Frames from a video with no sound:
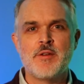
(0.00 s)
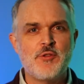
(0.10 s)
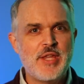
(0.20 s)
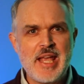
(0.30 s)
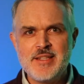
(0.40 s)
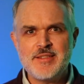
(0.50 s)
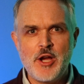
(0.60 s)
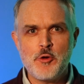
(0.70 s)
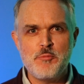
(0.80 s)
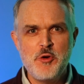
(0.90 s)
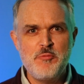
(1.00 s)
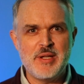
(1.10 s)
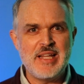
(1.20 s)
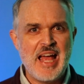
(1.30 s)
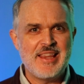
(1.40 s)
for the insider
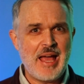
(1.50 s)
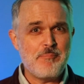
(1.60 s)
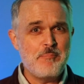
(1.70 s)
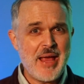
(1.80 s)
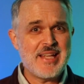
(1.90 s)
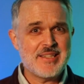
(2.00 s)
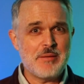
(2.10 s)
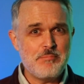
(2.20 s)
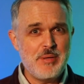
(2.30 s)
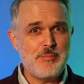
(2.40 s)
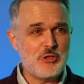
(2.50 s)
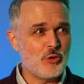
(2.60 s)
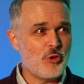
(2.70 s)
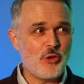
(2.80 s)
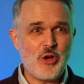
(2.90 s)
movement that makes it biblical,